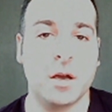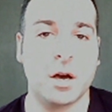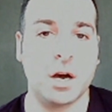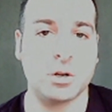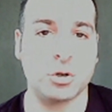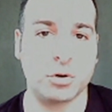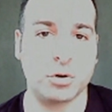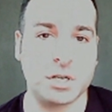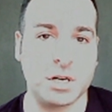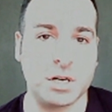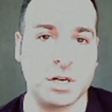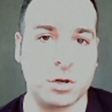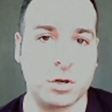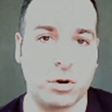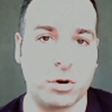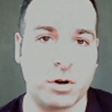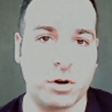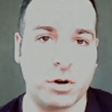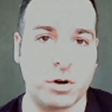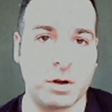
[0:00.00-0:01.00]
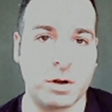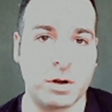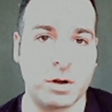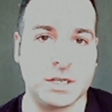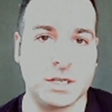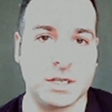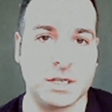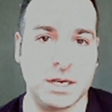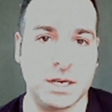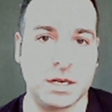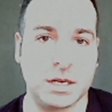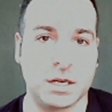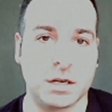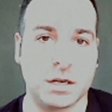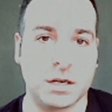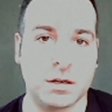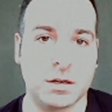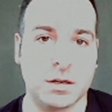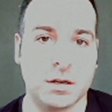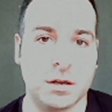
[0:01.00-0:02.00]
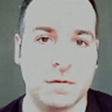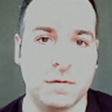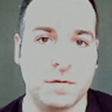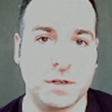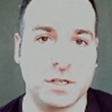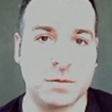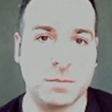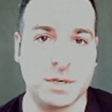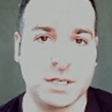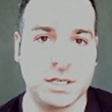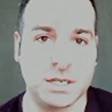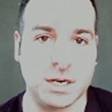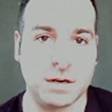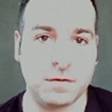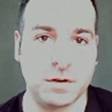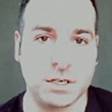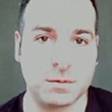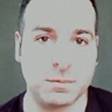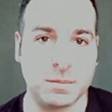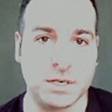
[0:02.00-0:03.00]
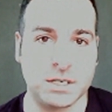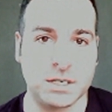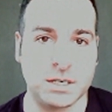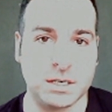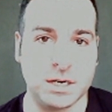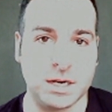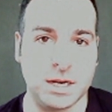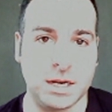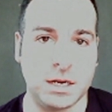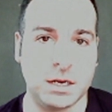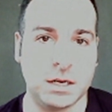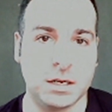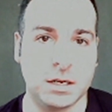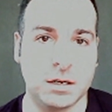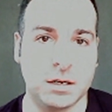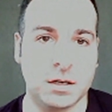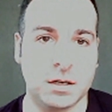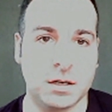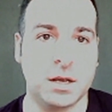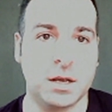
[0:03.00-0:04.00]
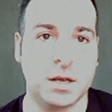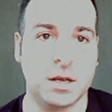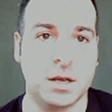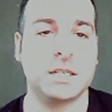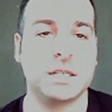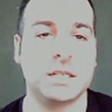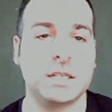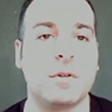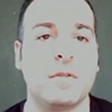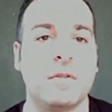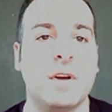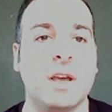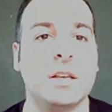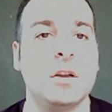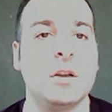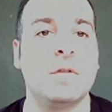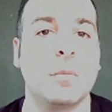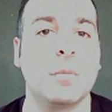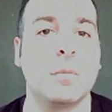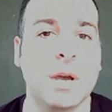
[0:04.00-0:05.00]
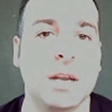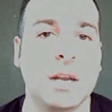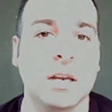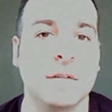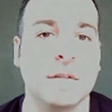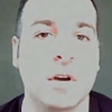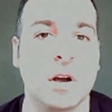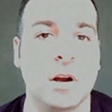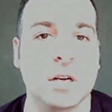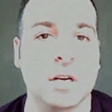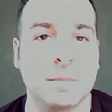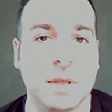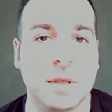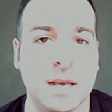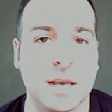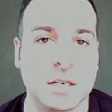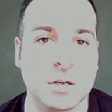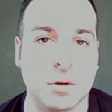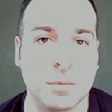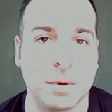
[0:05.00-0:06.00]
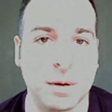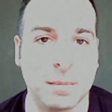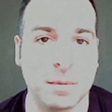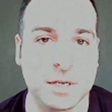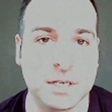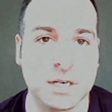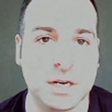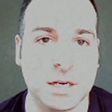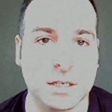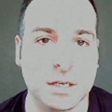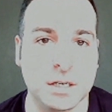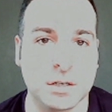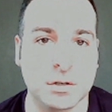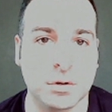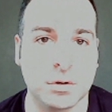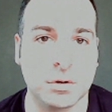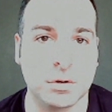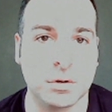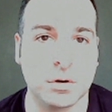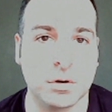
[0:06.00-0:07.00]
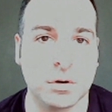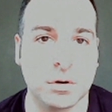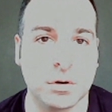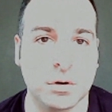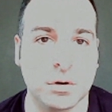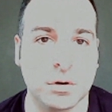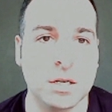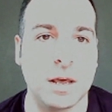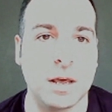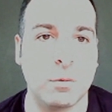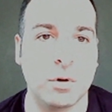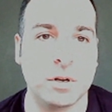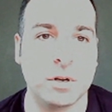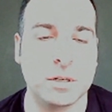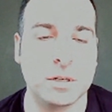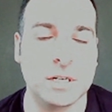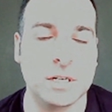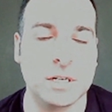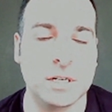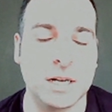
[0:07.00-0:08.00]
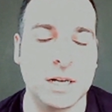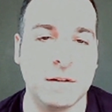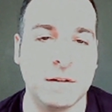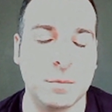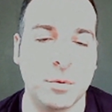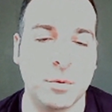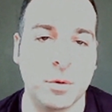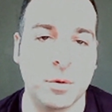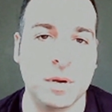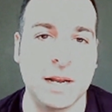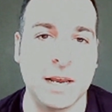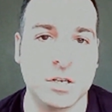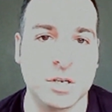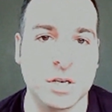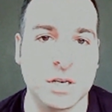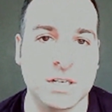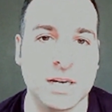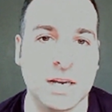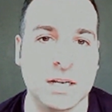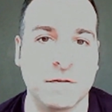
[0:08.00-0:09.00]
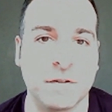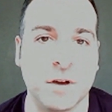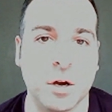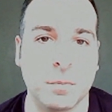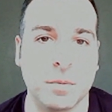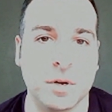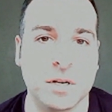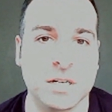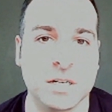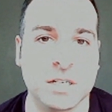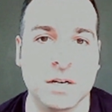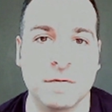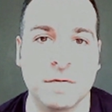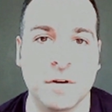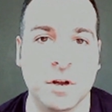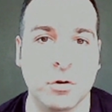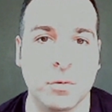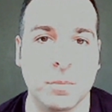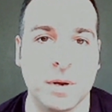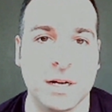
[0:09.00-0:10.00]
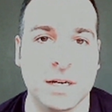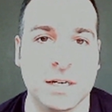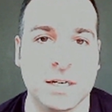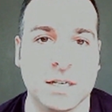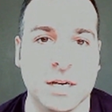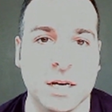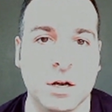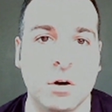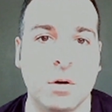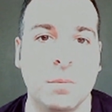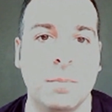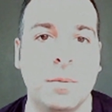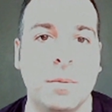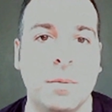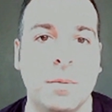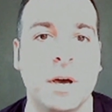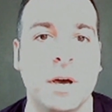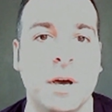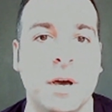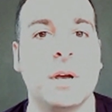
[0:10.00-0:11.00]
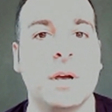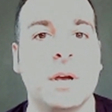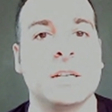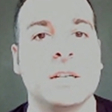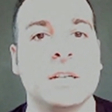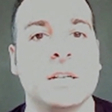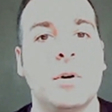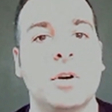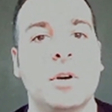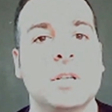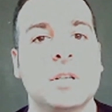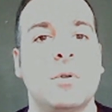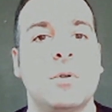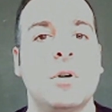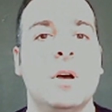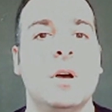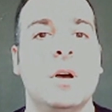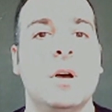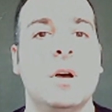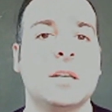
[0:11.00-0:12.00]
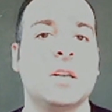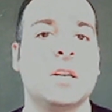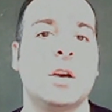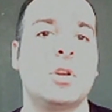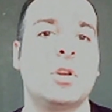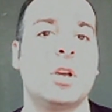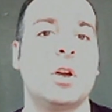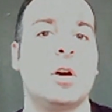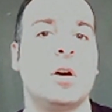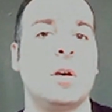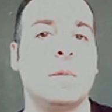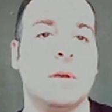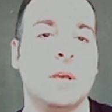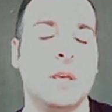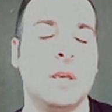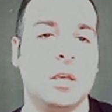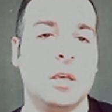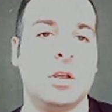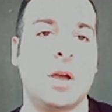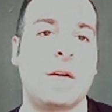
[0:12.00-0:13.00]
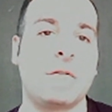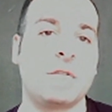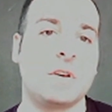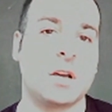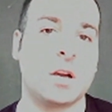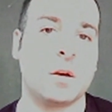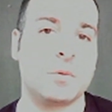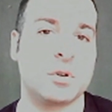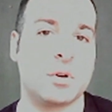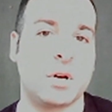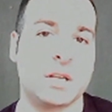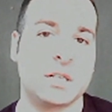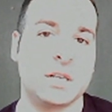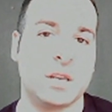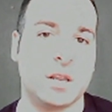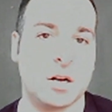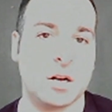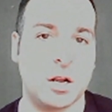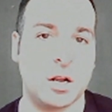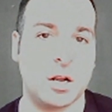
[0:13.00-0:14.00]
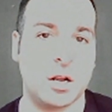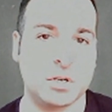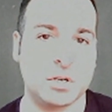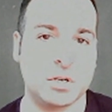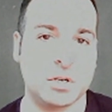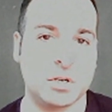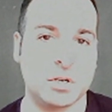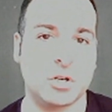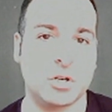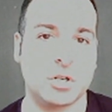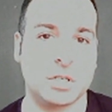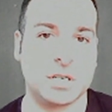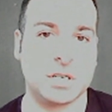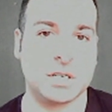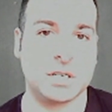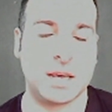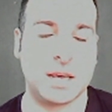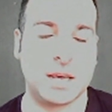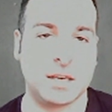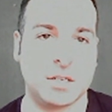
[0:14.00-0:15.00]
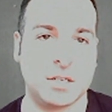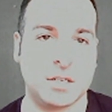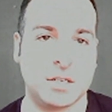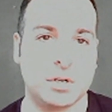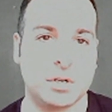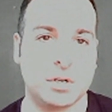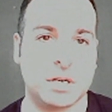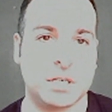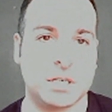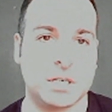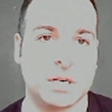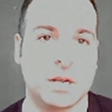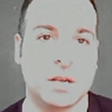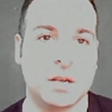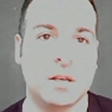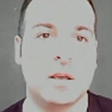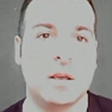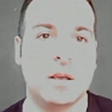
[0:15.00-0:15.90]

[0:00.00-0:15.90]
hydroxychloroquine, zinc, vitamin C, vitamin D, at least to prevent you from getting the virus, but that's not publicized at all. They want to leave the population in a state of hopelessness and vulnerability, saying, oh, by the way, it's not possible. There's no cure. You have to come to us, to the global institutions, and take these orders.